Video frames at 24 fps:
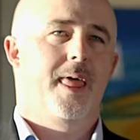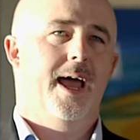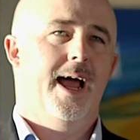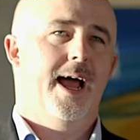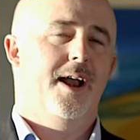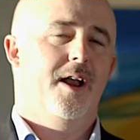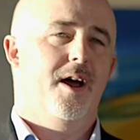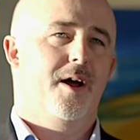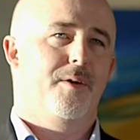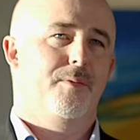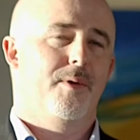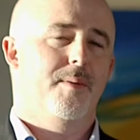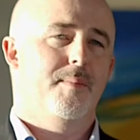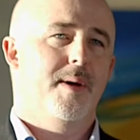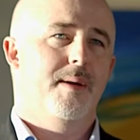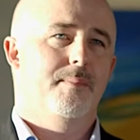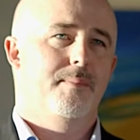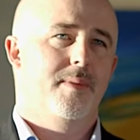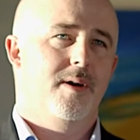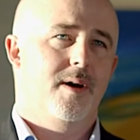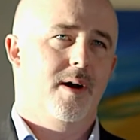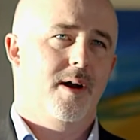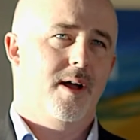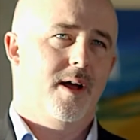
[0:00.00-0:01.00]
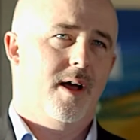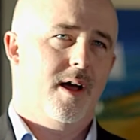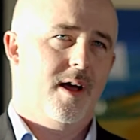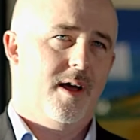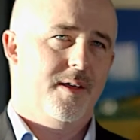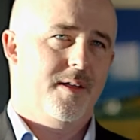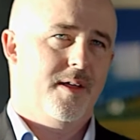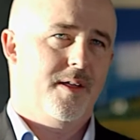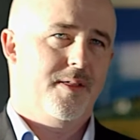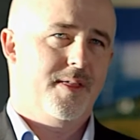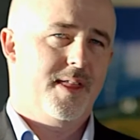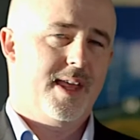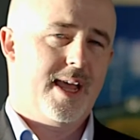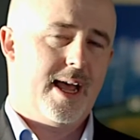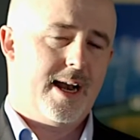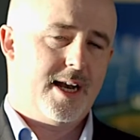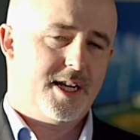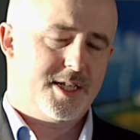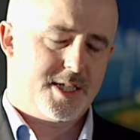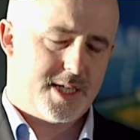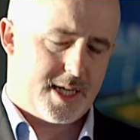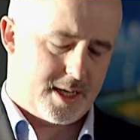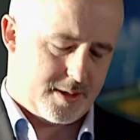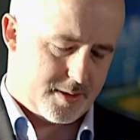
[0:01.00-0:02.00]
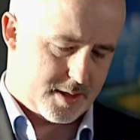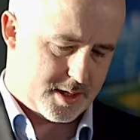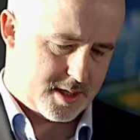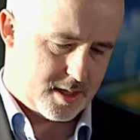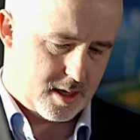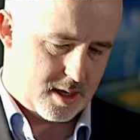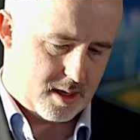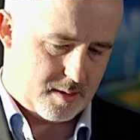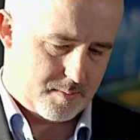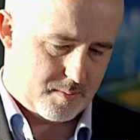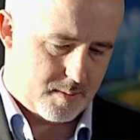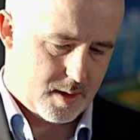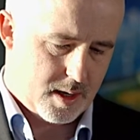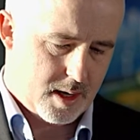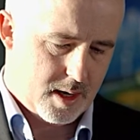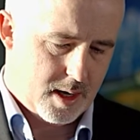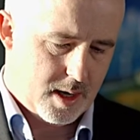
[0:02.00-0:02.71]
And I remember at the LSE at the time,